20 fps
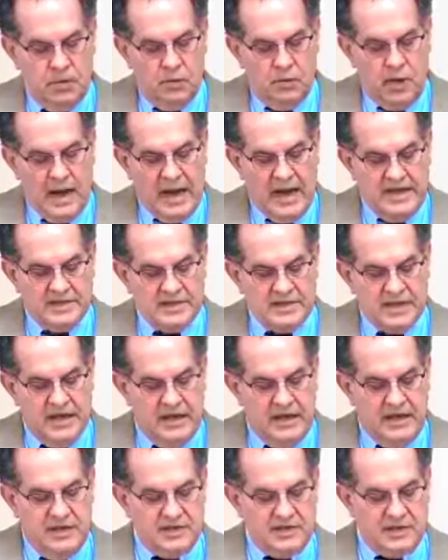A wise
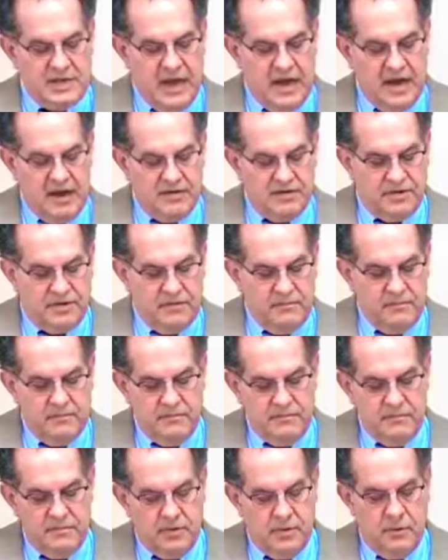king scattereth
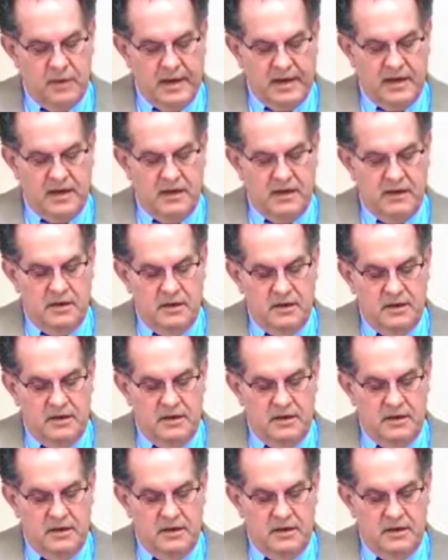the wicked